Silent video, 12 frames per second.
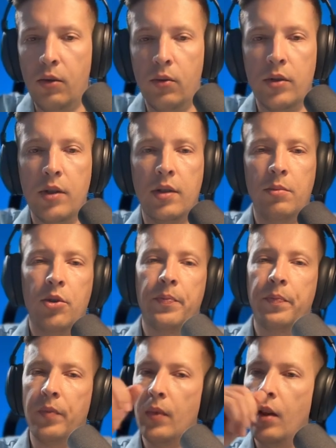on this image.
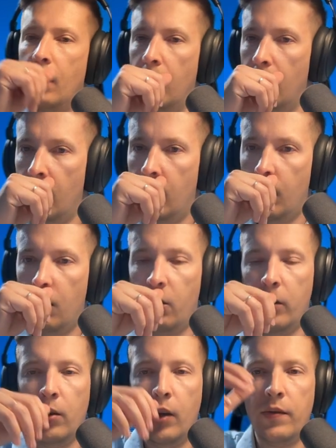
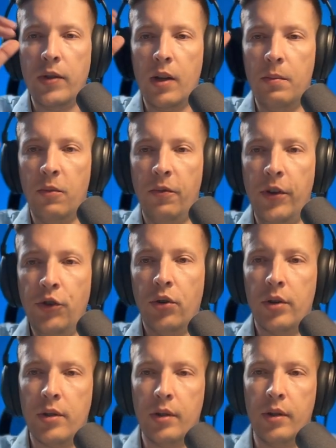When you have some
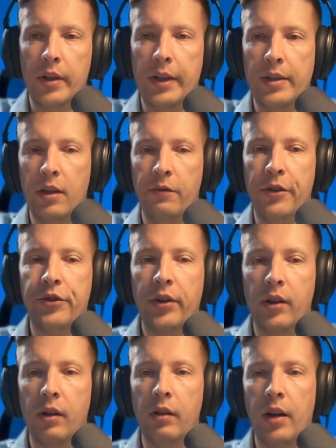features, let's say
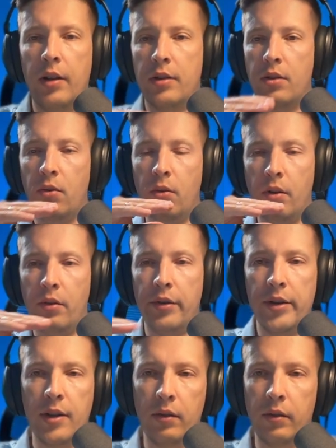vertical lines or
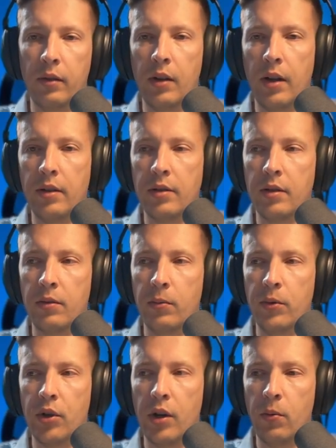horizontal lines,
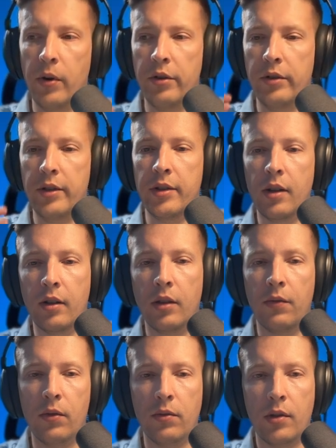which are very
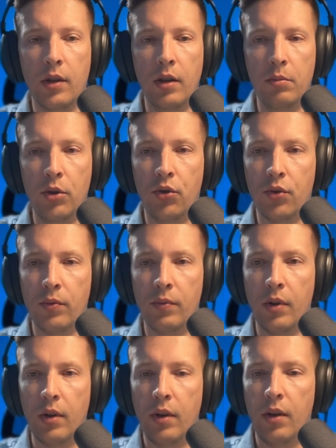distinctive on the image,
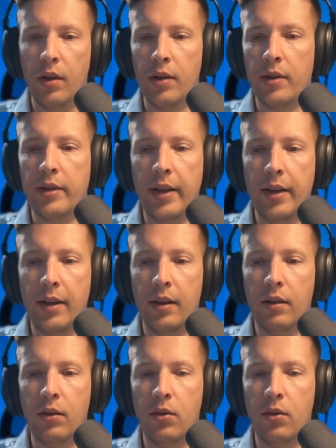they can